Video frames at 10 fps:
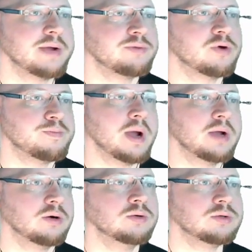wrote my
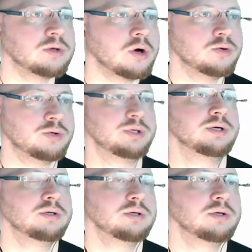own code
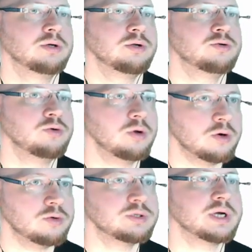to
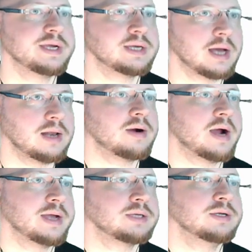load a color
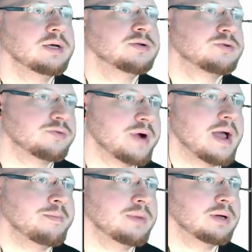icon into
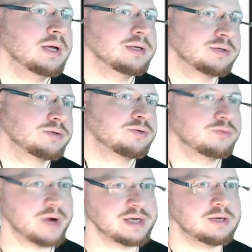RAM and to
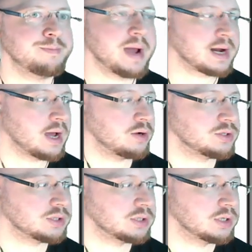write it back
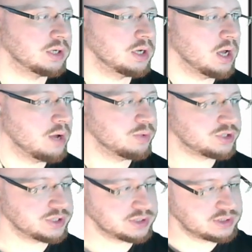out.
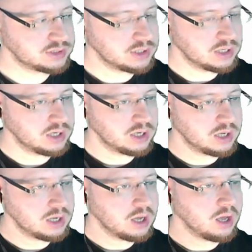Which is,
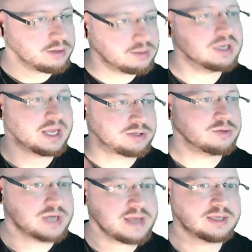like,
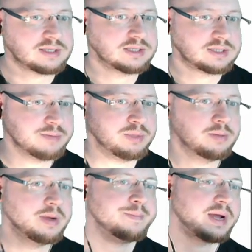today this is simple,
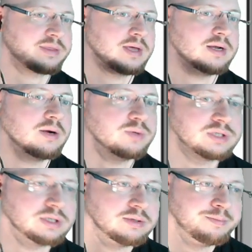but back then I
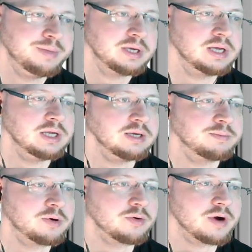was a beginning
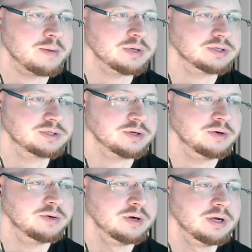programmer,
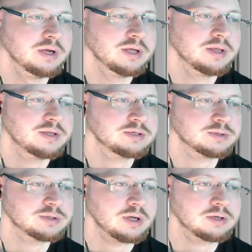so this
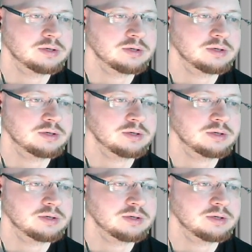was all